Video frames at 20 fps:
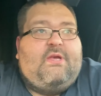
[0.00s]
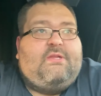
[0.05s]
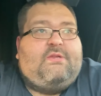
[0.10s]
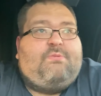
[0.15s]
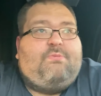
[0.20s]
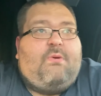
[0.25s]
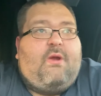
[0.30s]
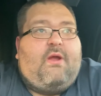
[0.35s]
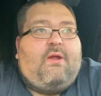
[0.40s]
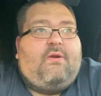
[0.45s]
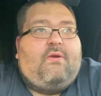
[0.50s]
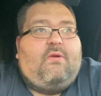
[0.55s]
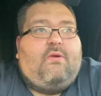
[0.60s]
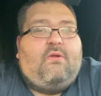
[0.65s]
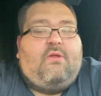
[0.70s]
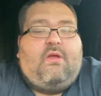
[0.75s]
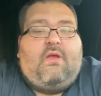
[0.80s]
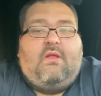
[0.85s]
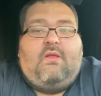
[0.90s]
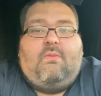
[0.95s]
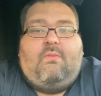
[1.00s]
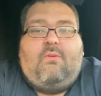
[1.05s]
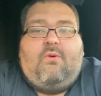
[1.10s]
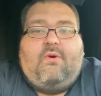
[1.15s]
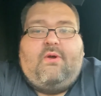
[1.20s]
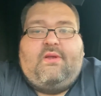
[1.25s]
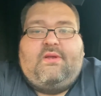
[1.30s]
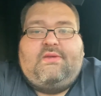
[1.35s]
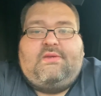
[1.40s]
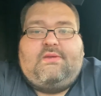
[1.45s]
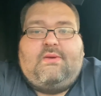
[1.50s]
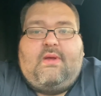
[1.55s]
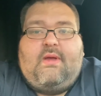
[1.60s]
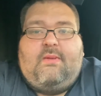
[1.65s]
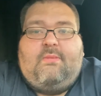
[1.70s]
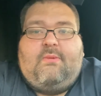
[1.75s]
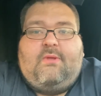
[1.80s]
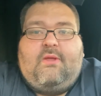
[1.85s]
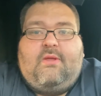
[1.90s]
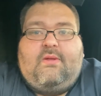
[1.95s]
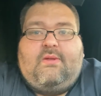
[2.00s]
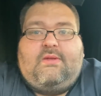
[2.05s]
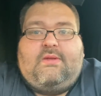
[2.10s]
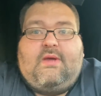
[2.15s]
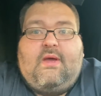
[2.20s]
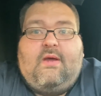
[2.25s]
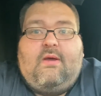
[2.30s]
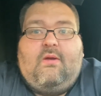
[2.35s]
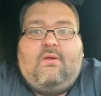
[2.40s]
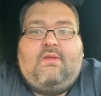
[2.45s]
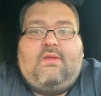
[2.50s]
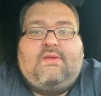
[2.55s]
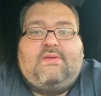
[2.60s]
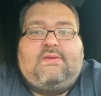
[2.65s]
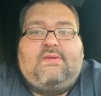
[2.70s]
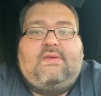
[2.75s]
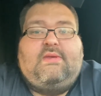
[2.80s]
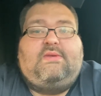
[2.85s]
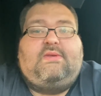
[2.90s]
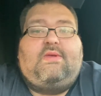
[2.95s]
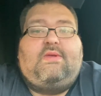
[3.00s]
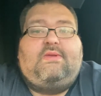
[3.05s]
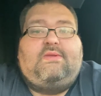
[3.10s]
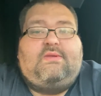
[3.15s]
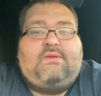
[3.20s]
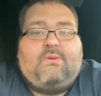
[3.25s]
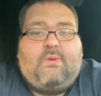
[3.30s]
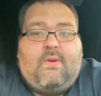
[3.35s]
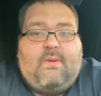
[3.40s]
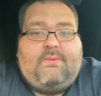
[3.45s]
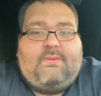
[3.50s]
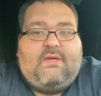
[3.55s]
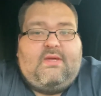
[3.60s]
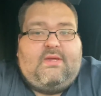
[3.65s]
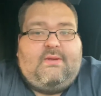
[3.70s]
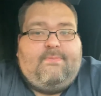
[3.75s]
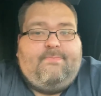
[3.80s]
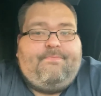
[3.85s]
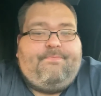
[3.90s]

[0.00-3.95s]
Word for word: it's bright and early in the morning, so I'm a little tired. This is unscripted.